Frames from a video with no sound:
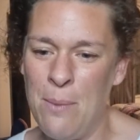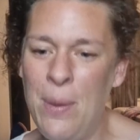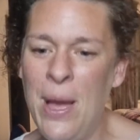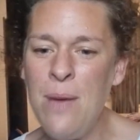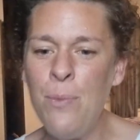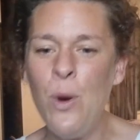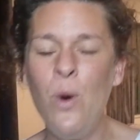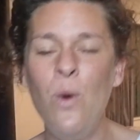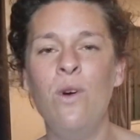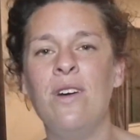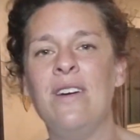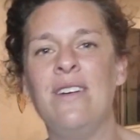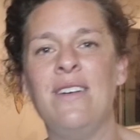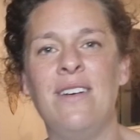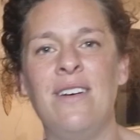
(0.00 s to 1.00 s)
People
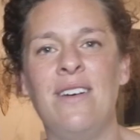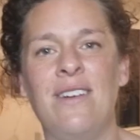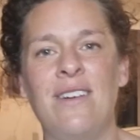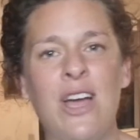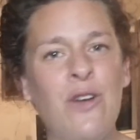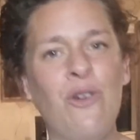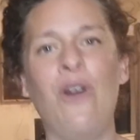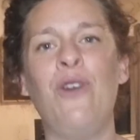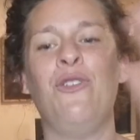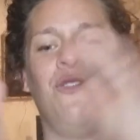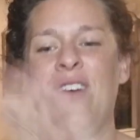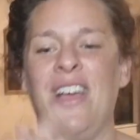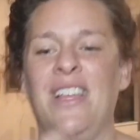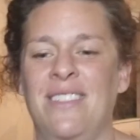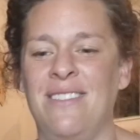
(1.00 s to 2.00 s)
can grow your
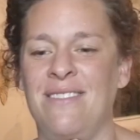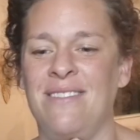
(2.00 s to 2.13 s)
faith.